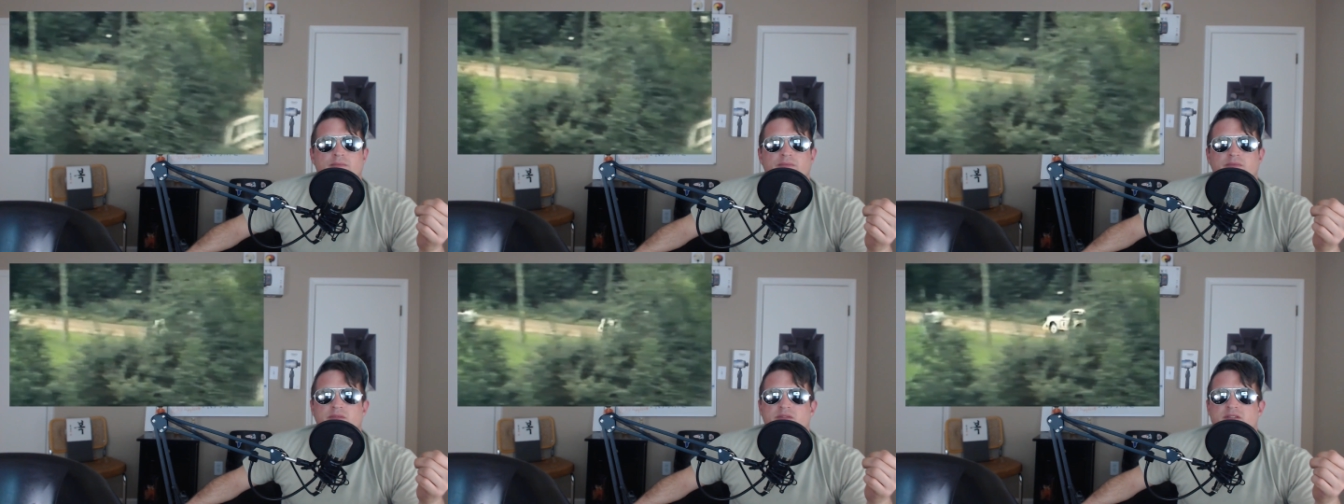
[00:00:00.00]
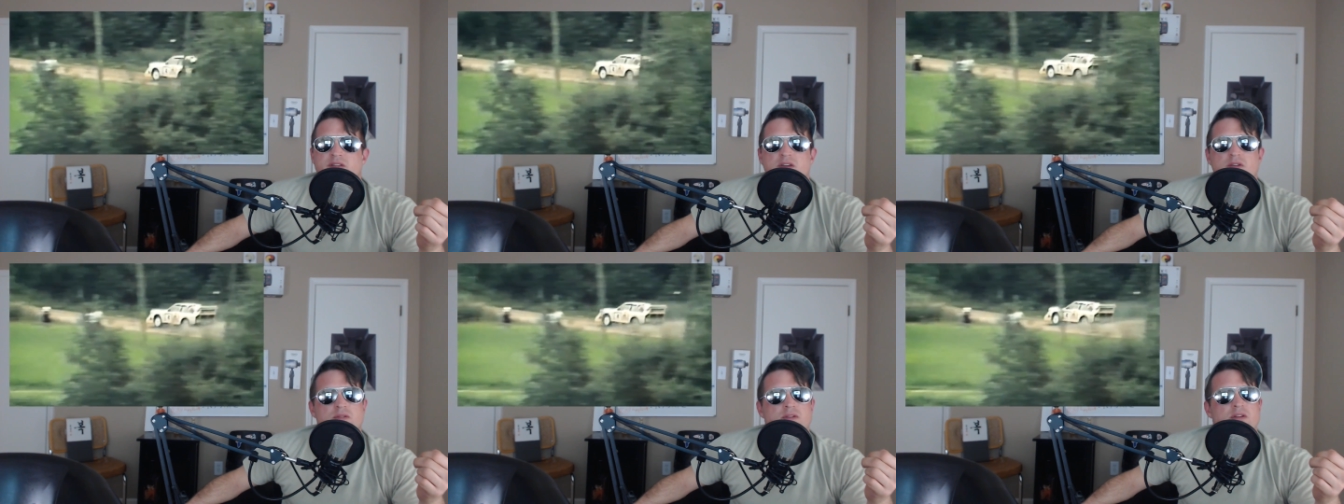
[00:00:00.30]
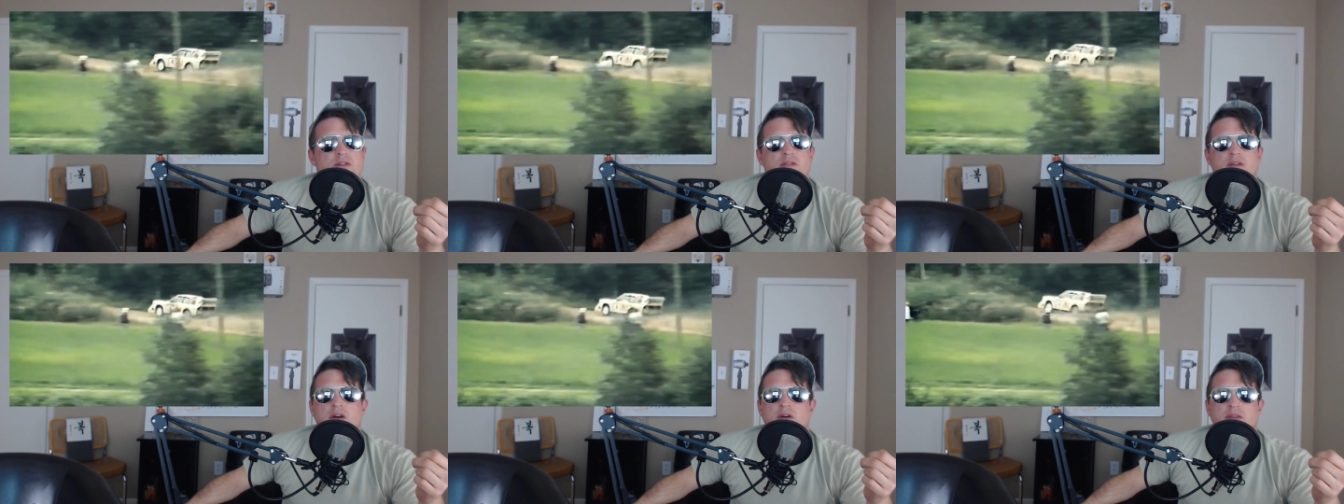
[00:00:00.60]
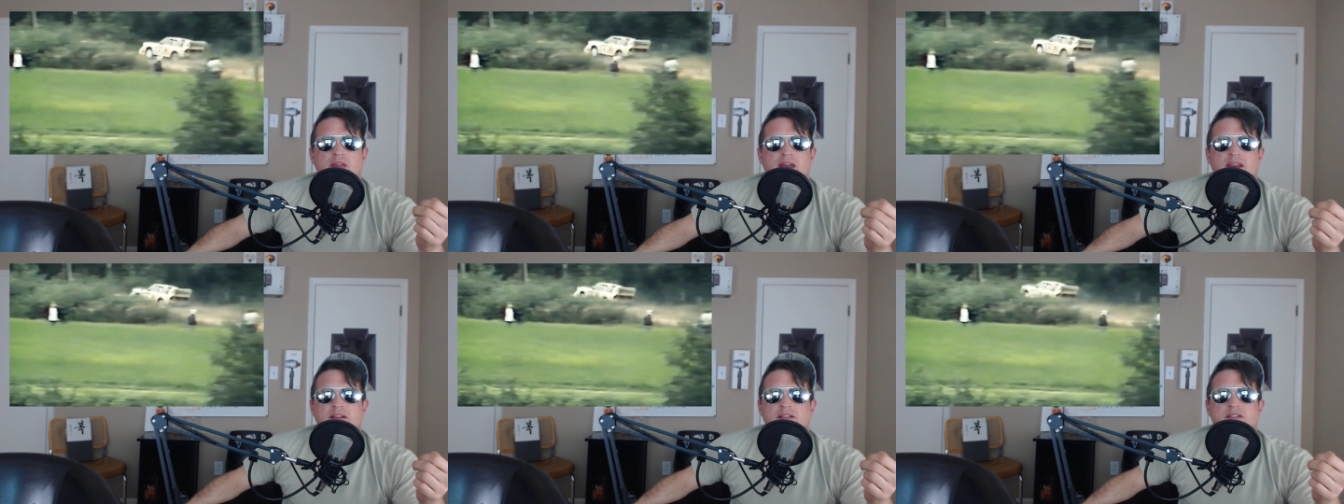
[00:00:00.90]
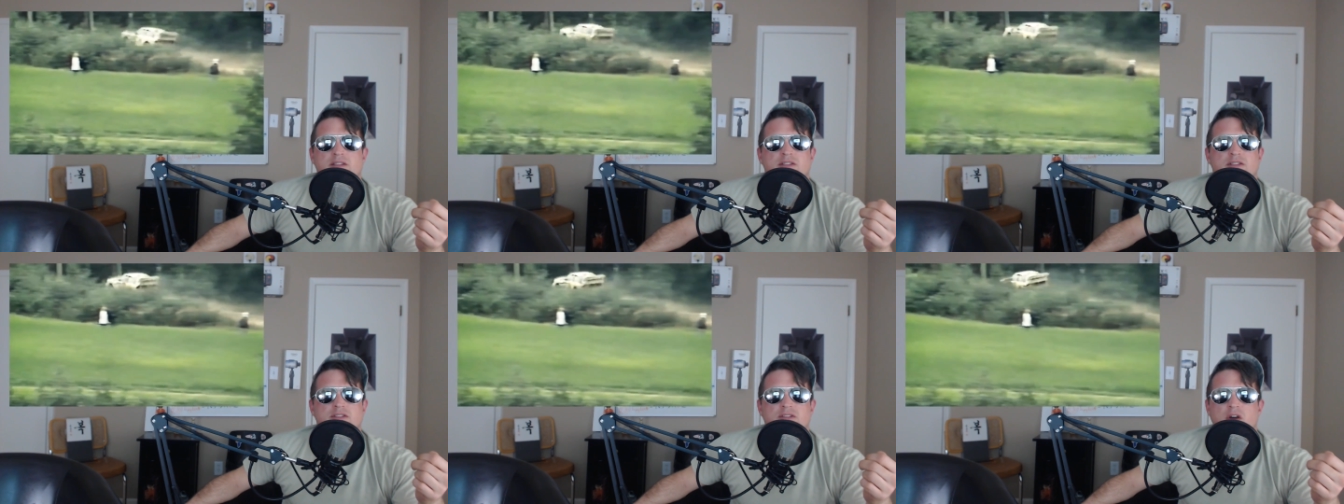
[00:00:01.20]
Dude, you know that is
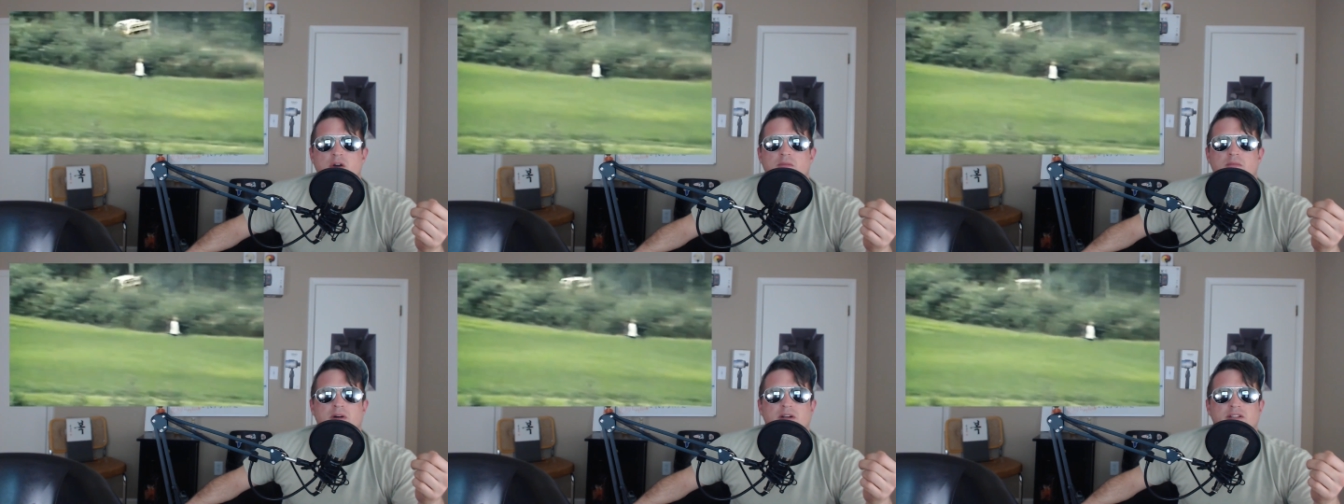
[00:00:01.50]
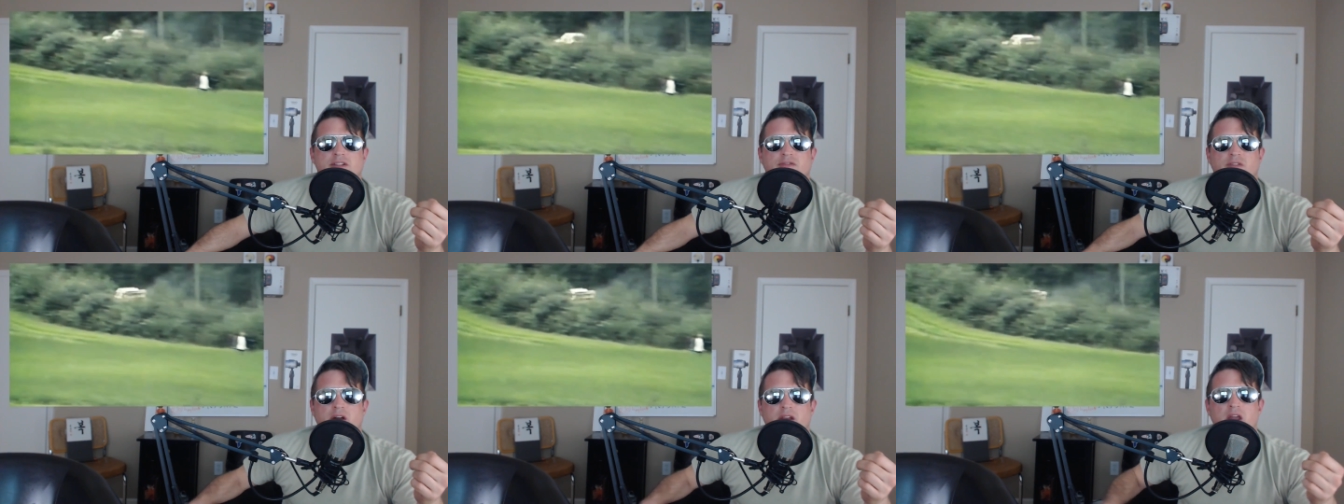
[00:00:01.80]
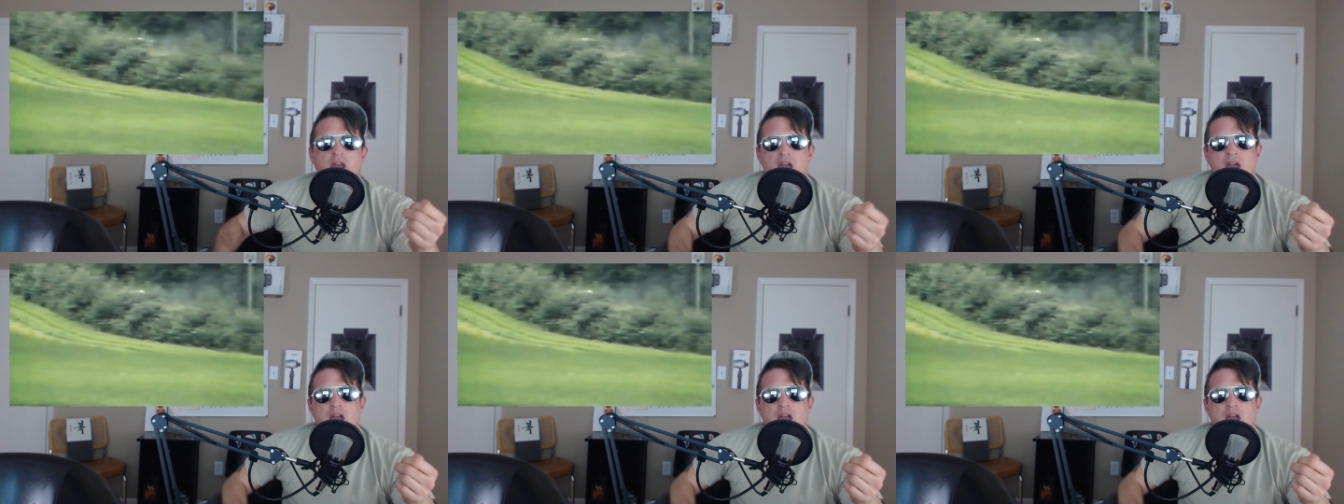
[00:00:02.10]
so much fun.